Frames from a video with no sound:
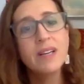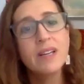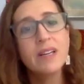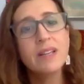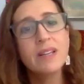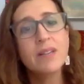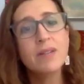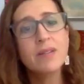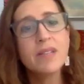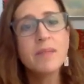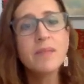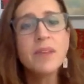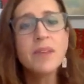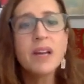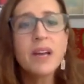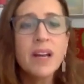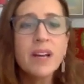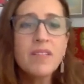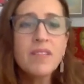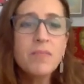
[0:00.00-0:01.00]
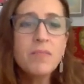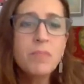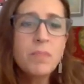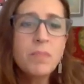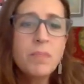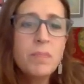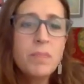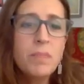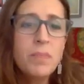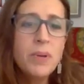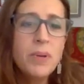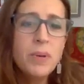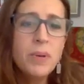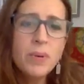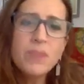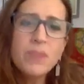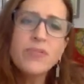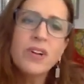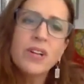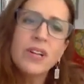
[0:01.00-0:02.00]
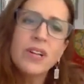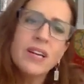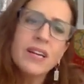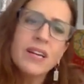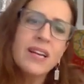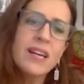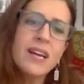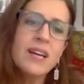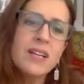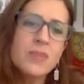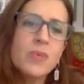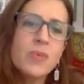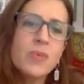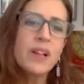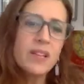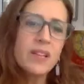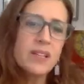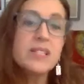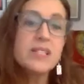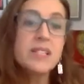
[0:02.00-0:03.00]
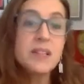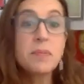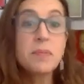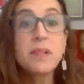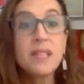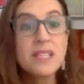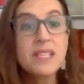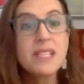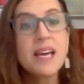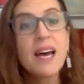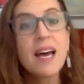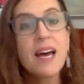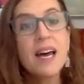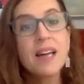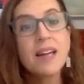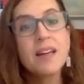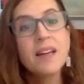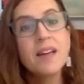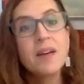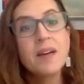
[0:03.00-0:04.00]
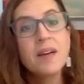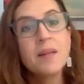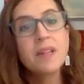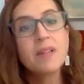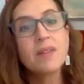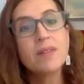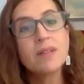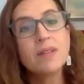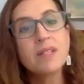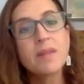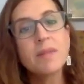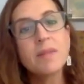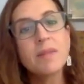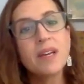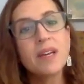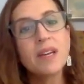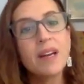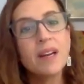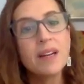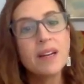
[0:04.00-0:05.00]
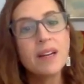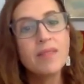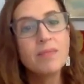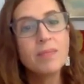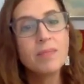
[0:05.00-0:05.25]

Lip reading: there's something kind of beautiful in it as as deeply sad. But there's something kind of,